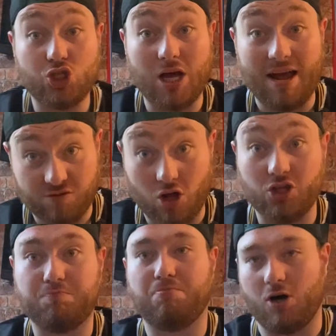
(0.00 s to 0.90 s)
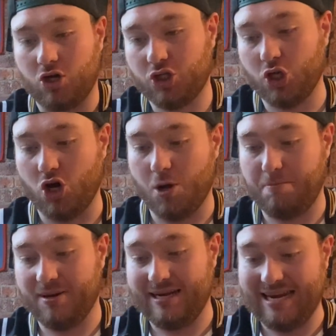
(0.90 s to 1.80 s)
so I have got this box
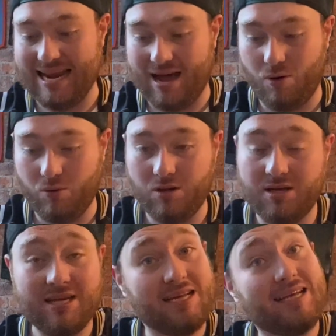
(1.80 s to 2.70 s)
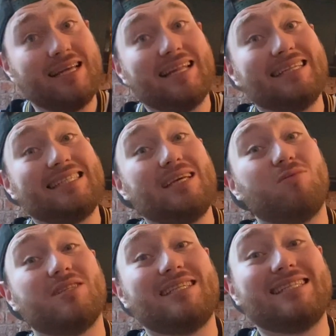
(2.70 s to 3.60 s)
open now. Let's see what's